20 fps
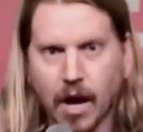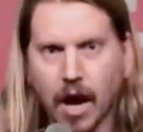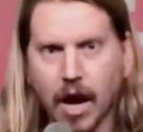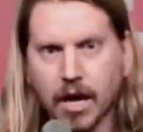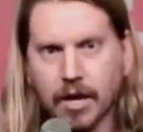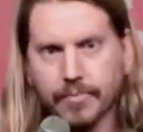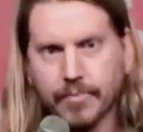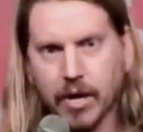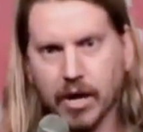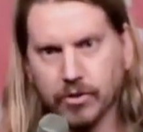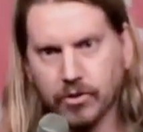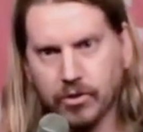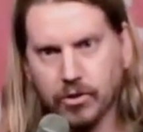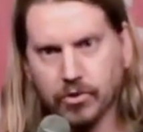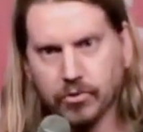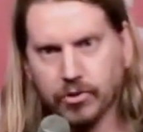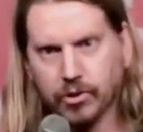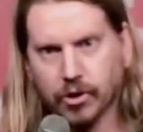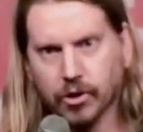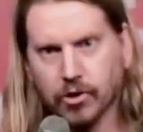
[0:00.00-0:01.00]
I am now
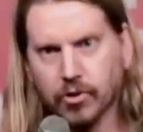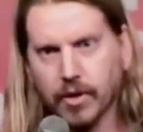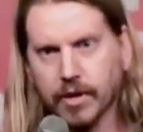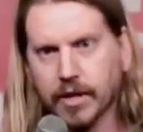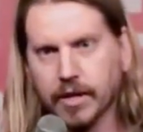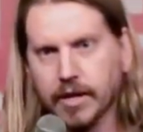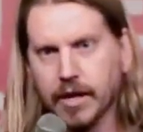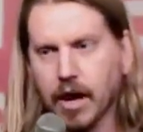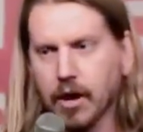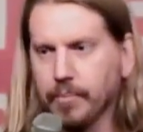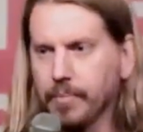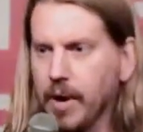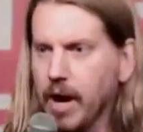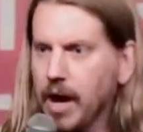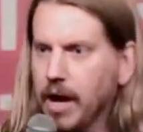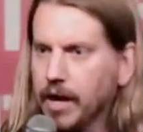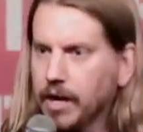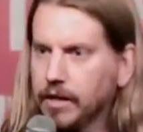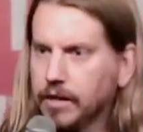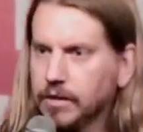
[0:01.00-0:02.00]
you, your credit now
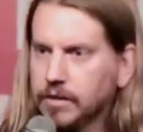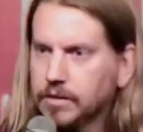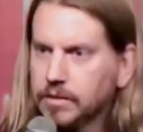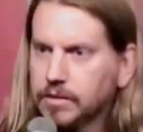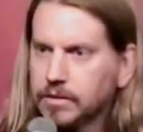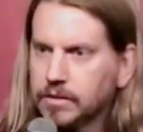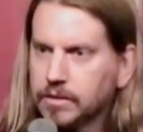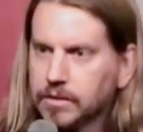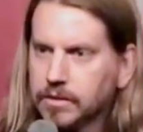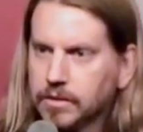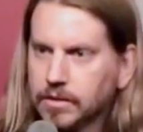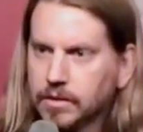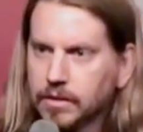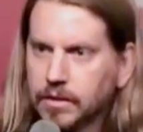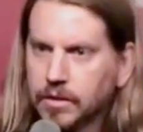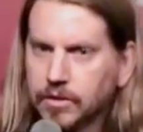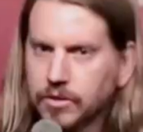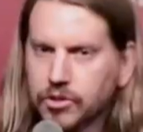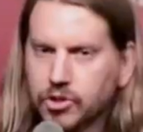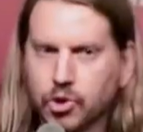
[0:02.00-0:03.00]
mine.
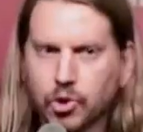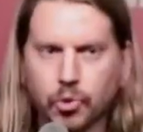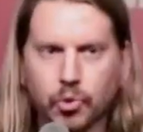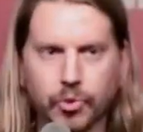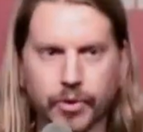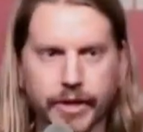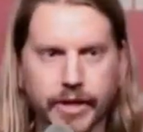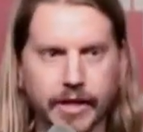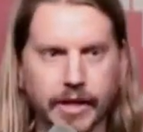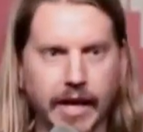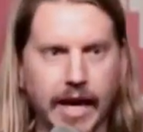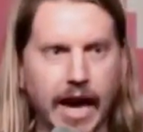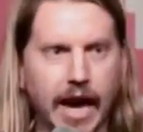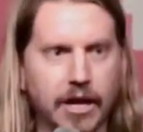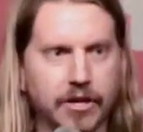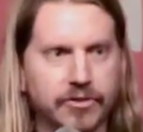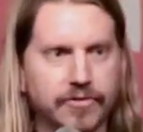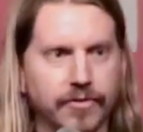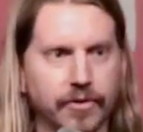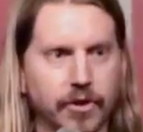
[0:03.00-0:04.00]
Jewelry and
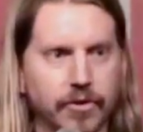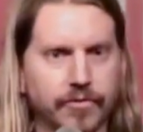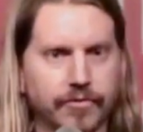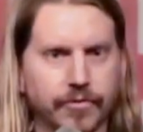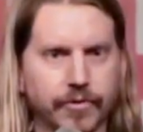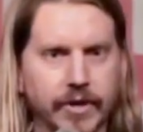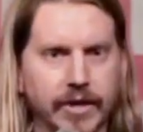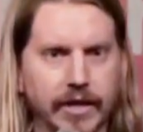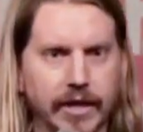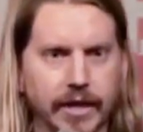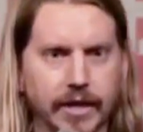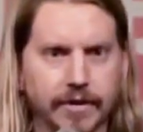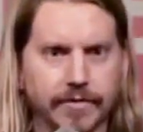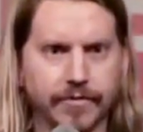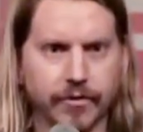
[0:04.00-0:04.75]
cash flow freely.